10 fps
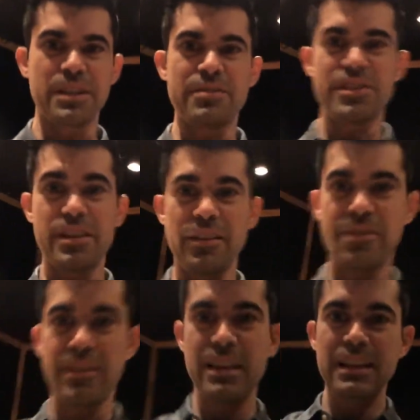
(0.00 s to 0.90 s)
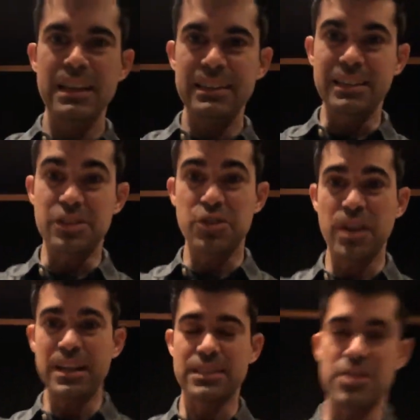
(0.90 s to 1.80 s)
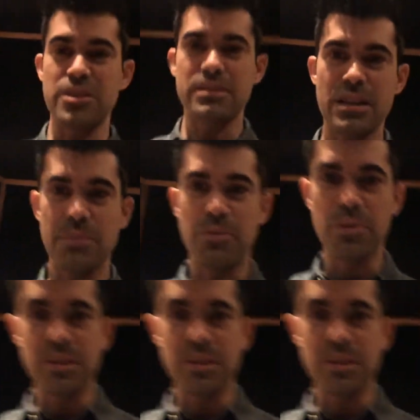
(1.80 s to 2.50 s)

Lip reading: of stuff that's tracked that you're on Top 40